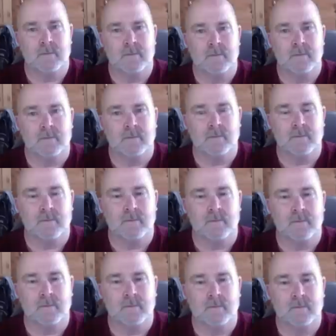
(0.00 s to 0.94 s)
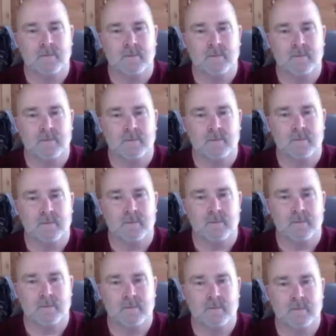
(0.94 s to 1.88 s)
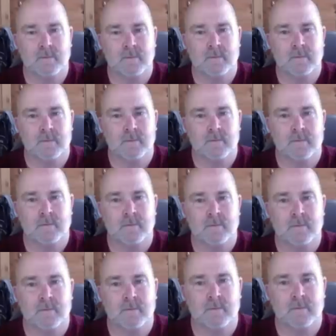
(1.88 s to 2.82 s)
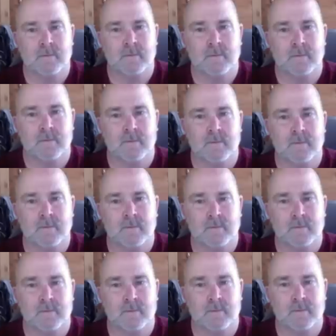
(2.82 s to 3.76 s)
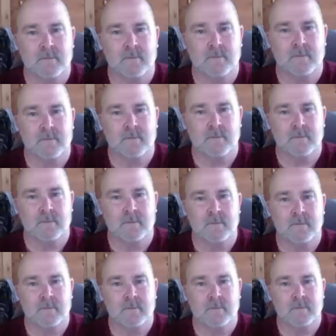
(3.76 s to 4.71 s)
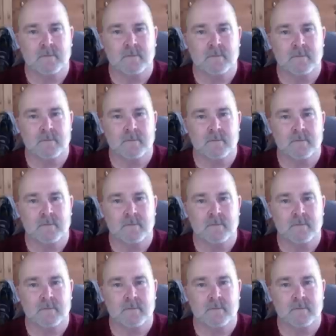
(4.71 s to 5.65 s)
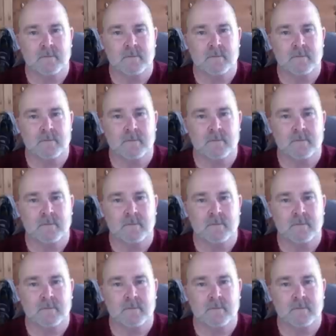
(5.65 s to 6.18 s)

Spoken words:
No words are spoken by the person on screen.